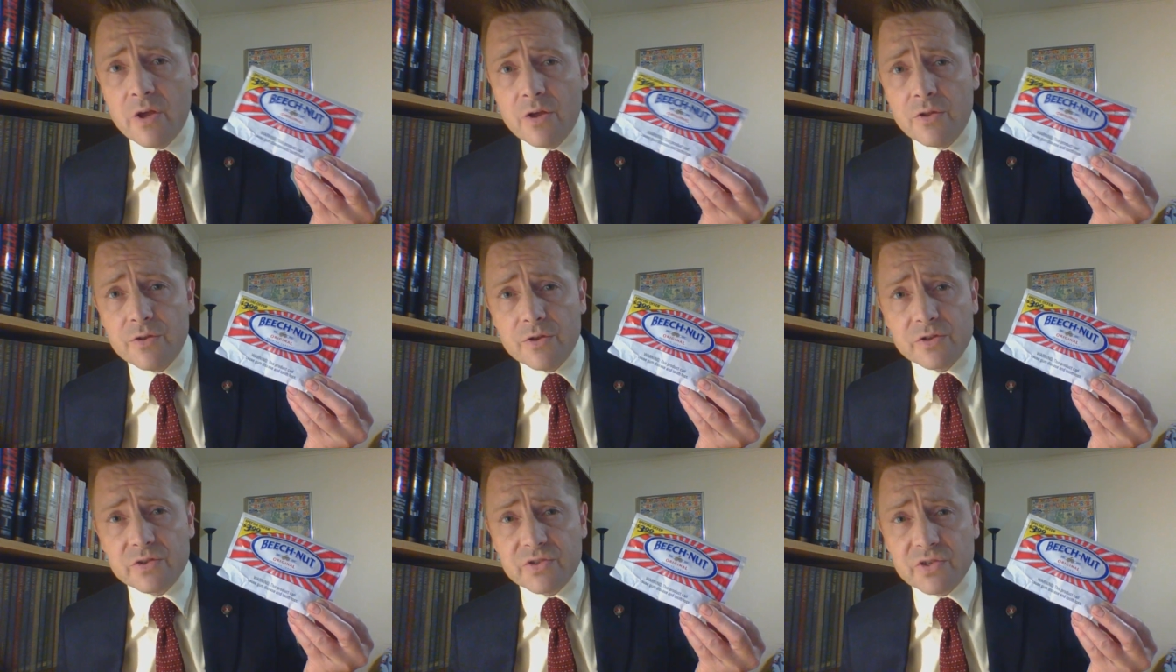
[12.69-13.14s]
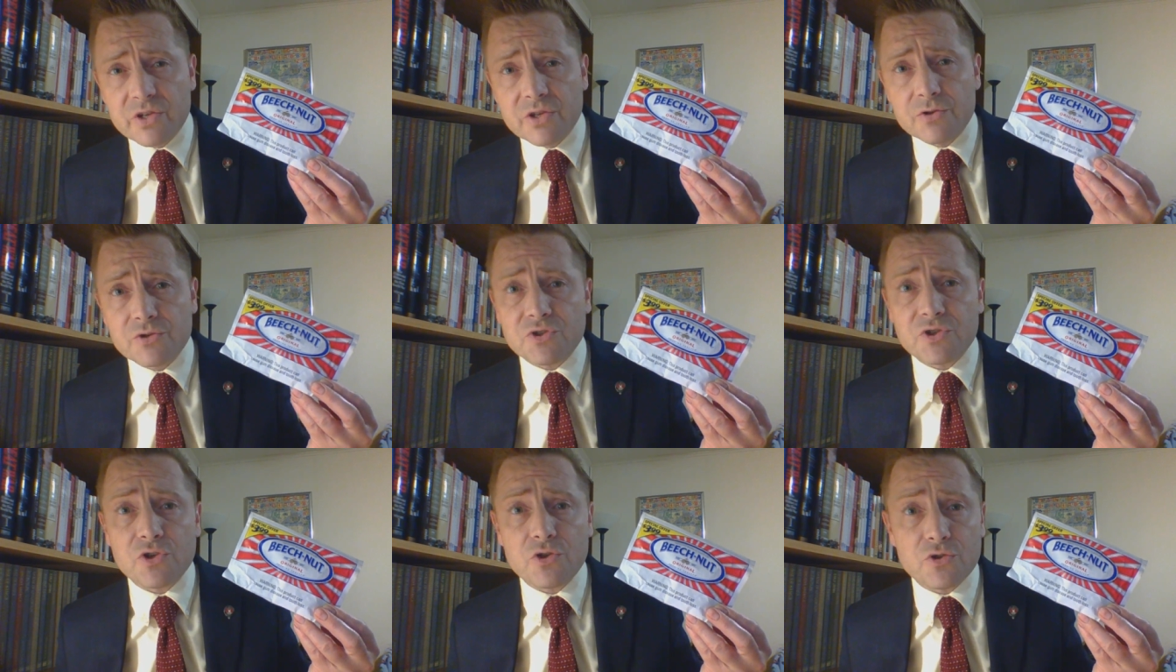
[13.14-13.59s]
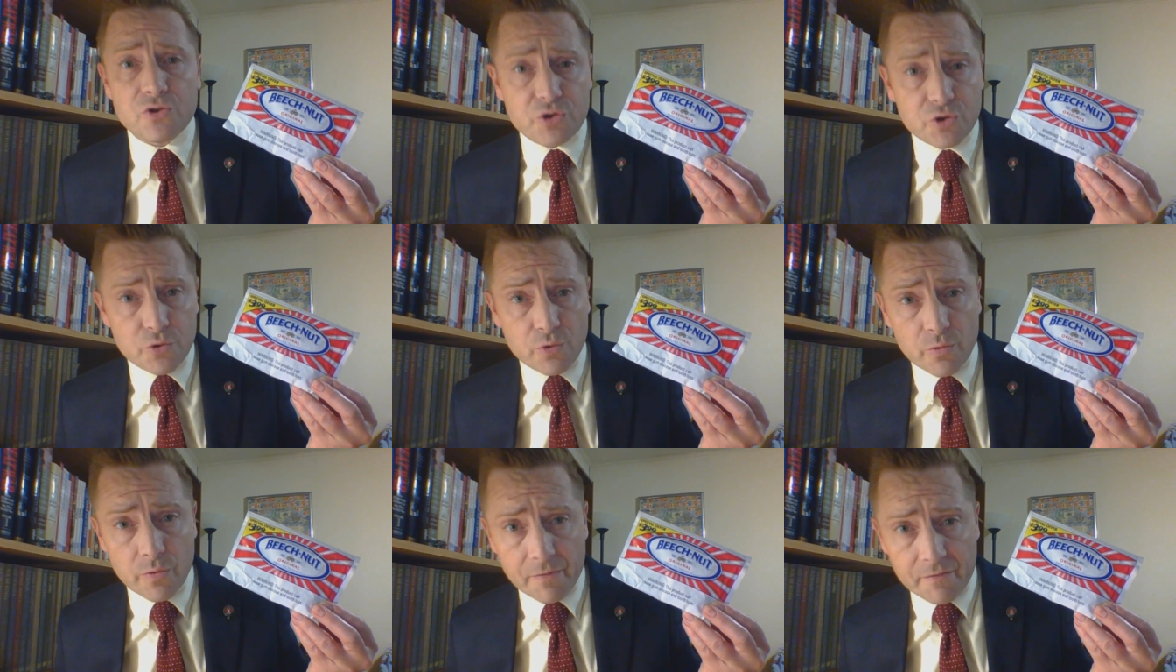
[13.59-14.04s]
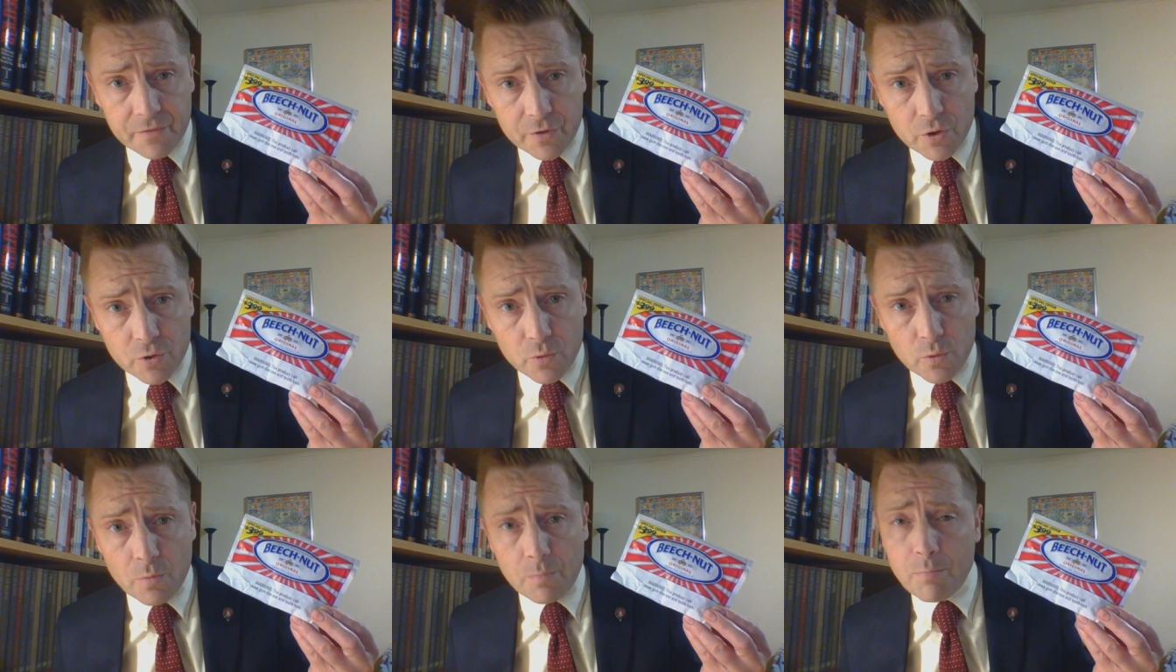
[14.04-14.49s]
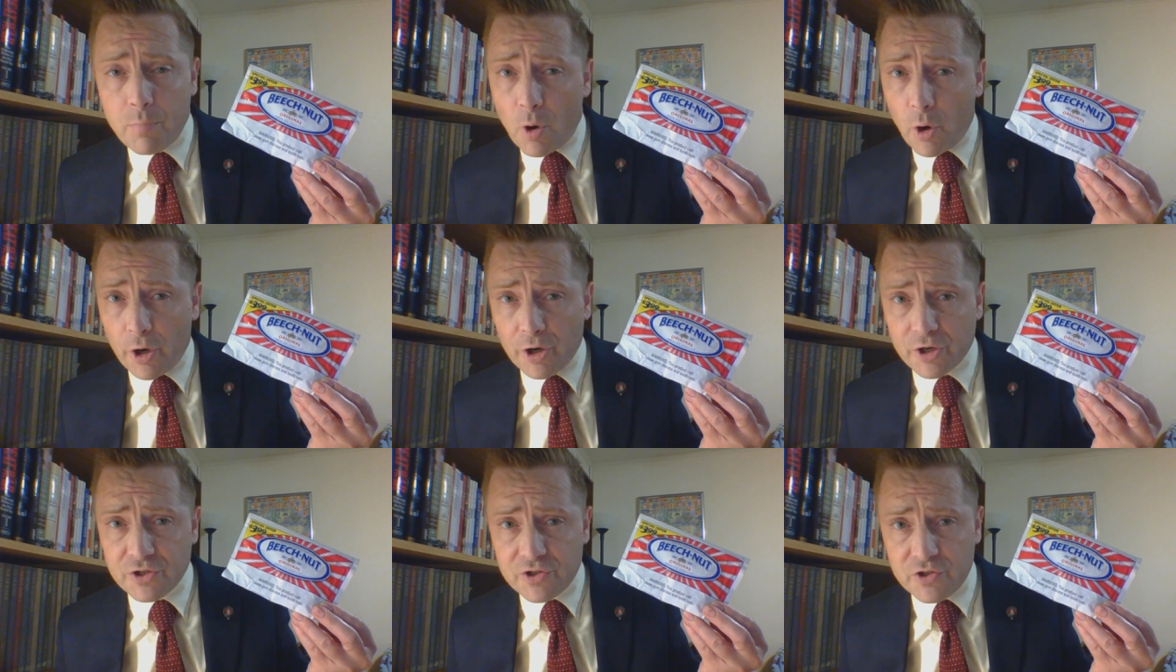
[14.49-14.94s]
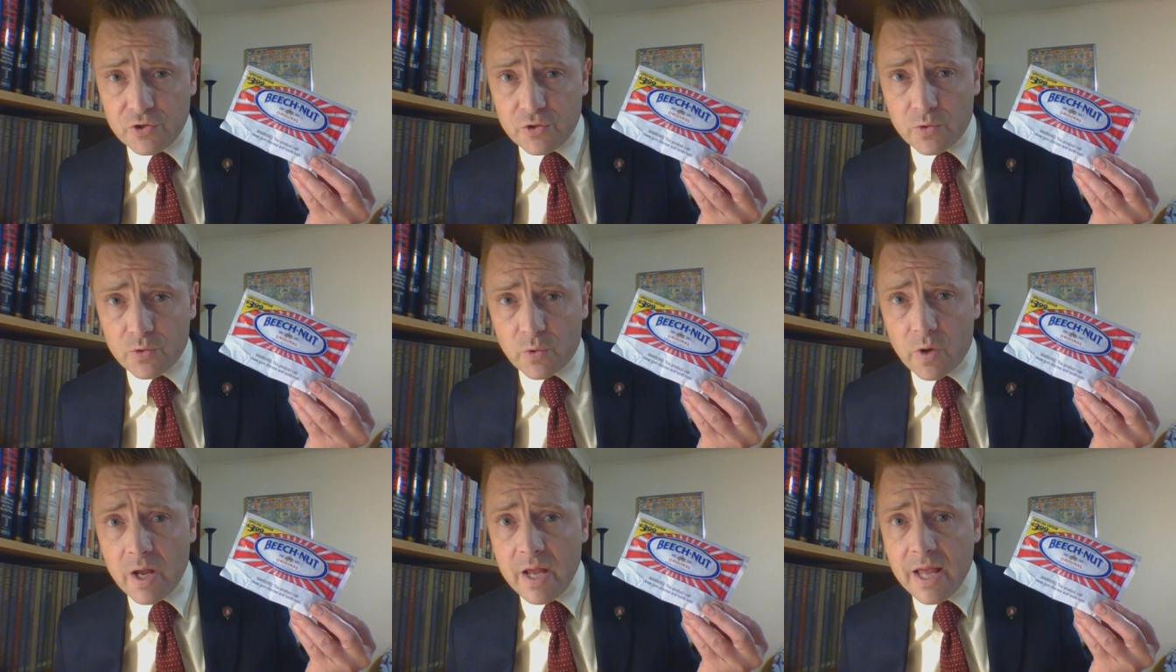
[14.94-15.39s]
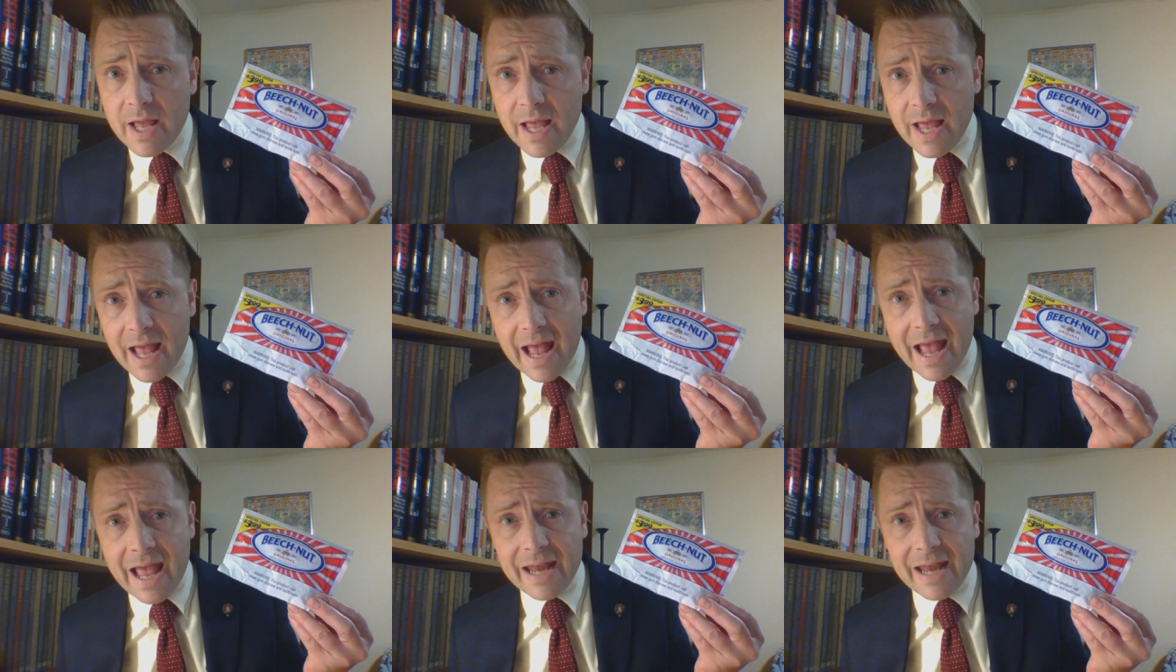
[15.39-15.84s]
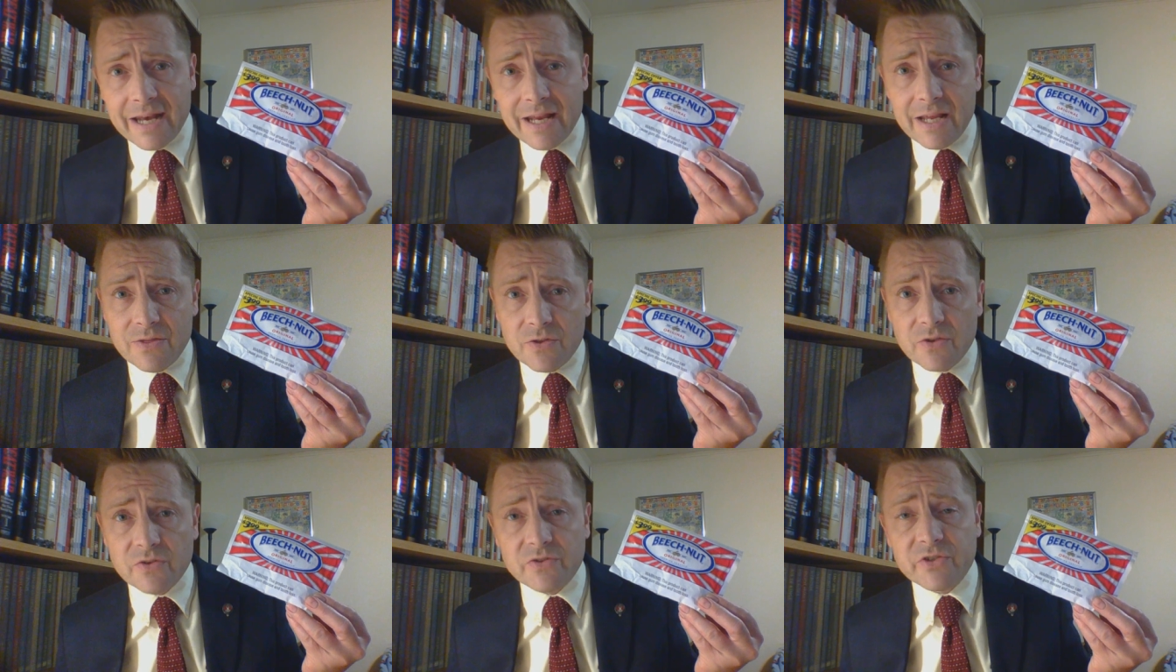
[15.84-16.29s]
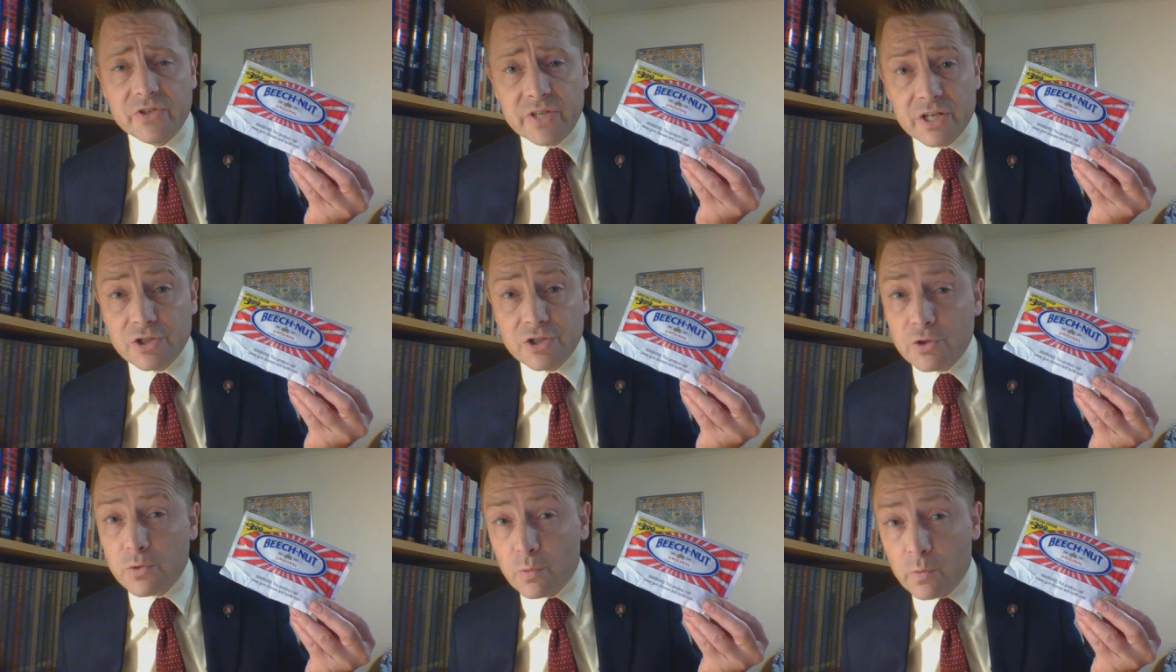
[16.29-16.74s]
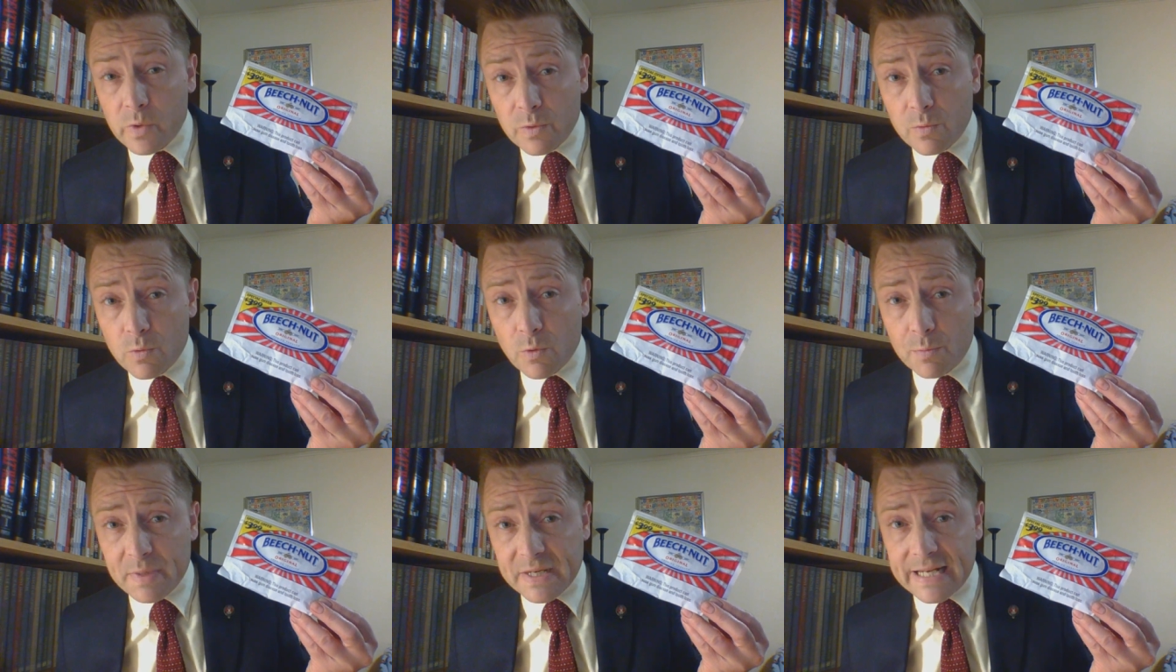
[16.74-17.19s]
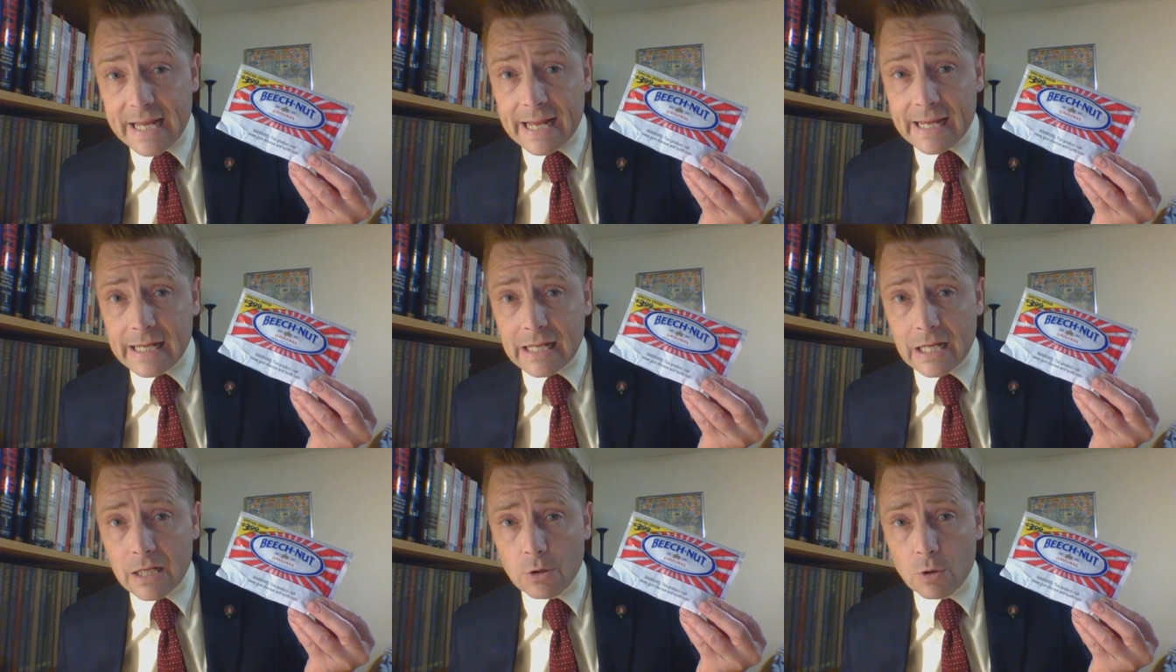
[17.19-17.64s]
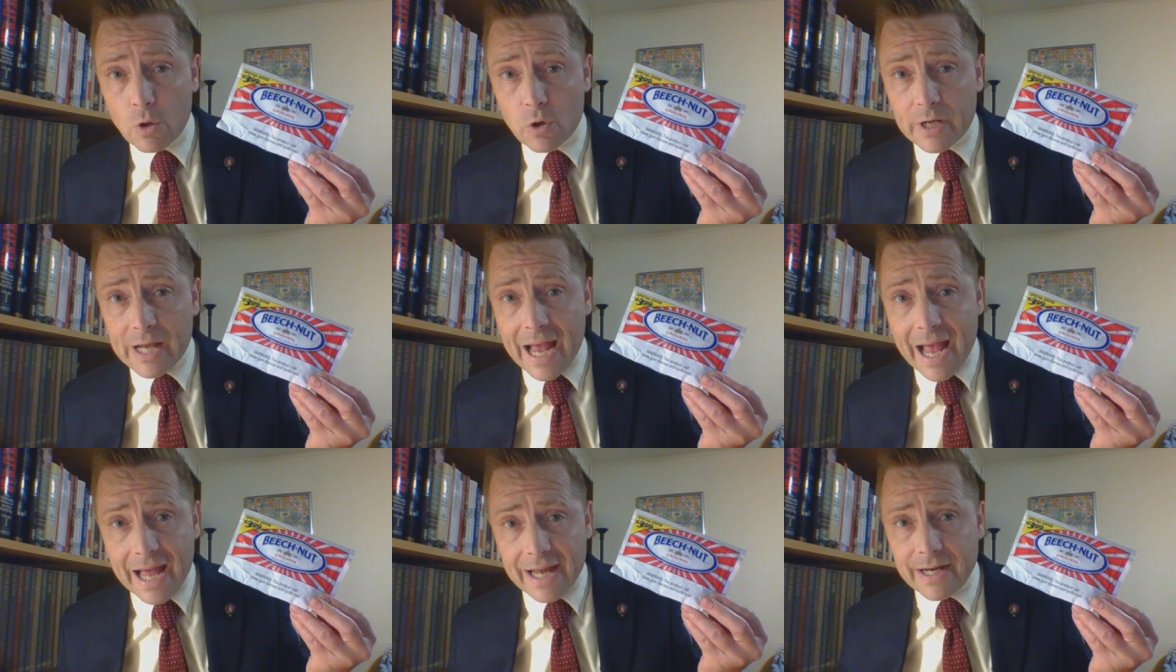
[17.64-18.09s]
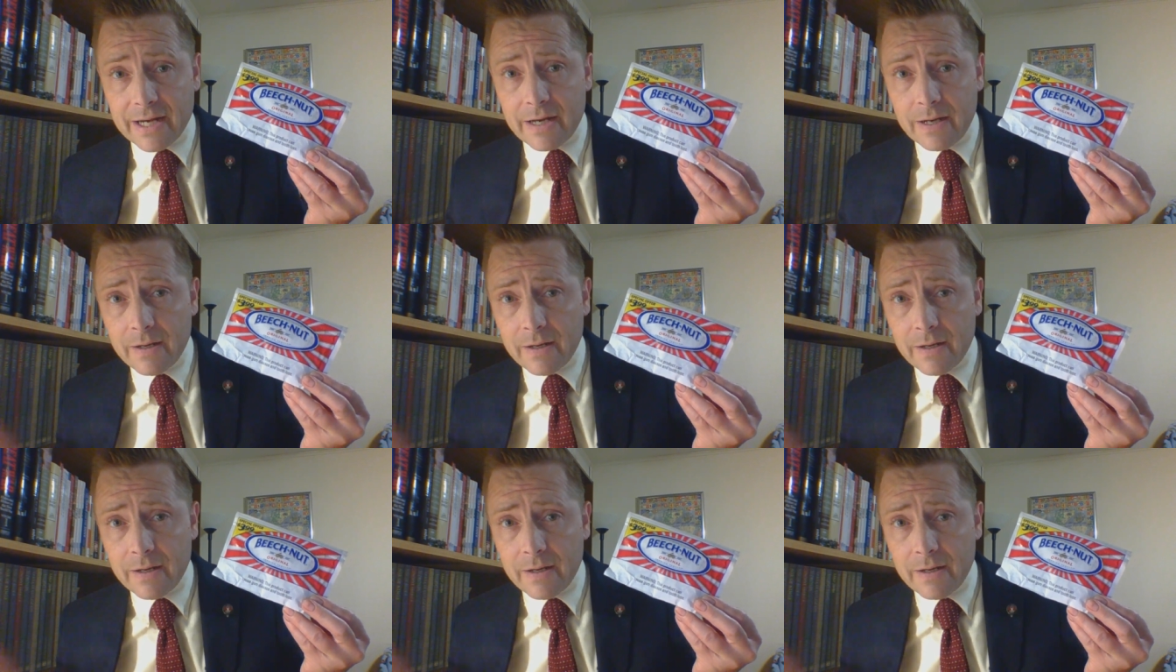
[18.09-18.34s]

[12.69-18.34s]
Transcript: This is Chew Review Part 2, and in this edition, we will be taking a look at